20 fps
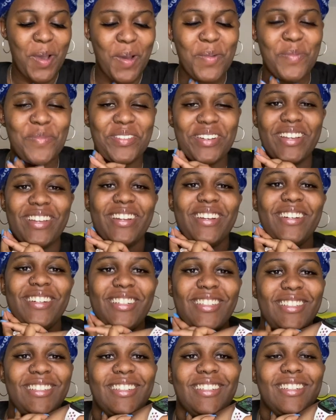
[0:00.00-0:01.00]
But
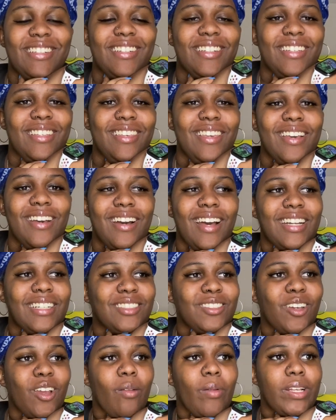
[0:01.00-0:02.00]
yeah, I just
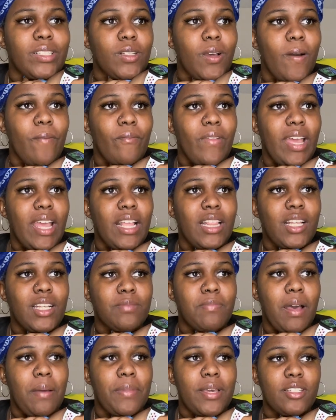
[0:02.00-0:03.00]
took a risk on faith because
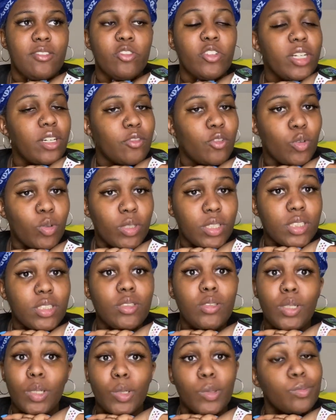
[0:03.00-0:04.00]
my best friend, of course, you
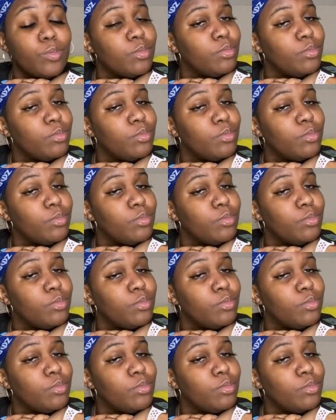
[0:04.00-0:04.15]
know,